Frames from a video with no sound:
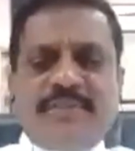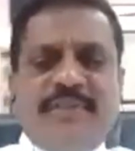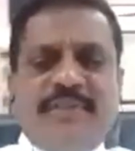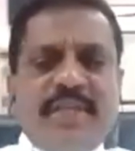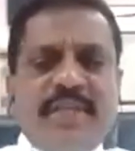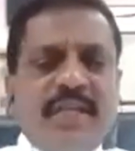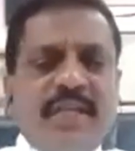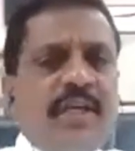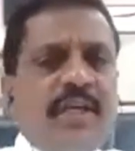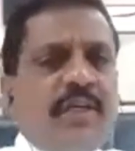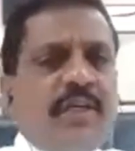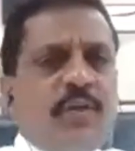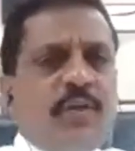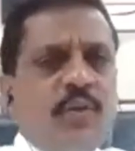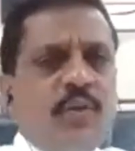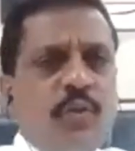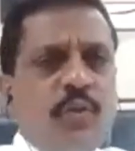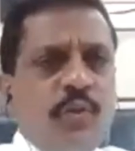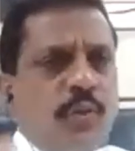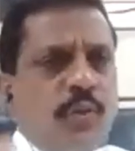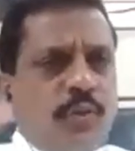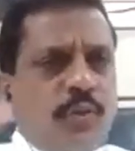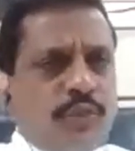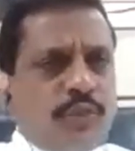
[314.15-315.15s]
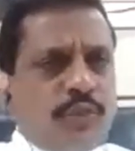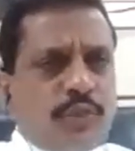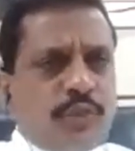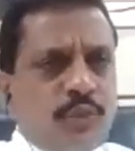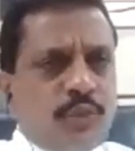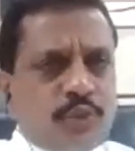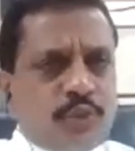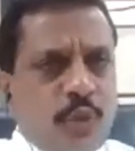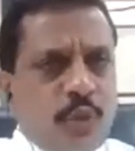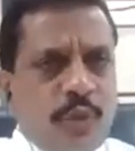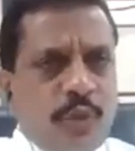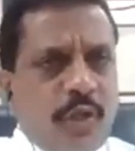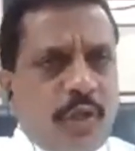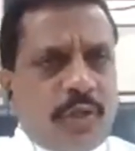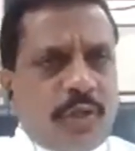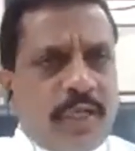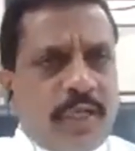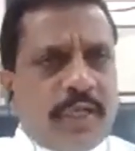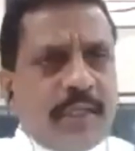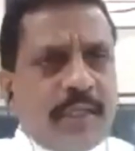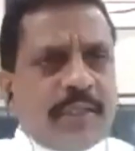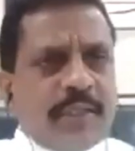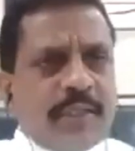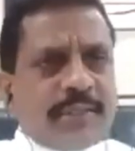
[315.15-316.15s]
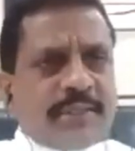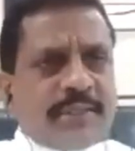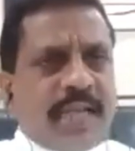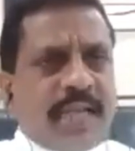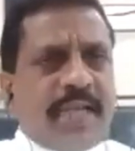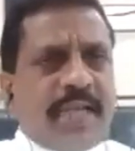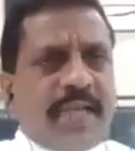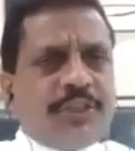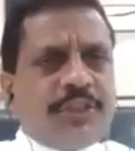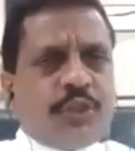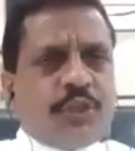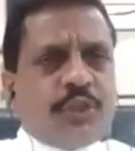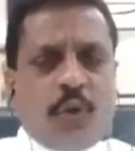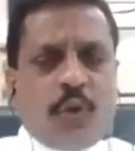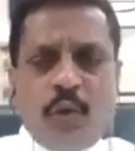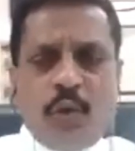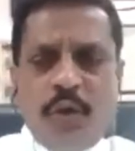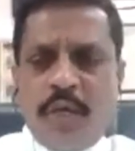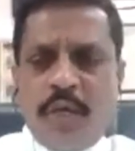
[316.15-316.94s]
Feather, who showed on a slideshow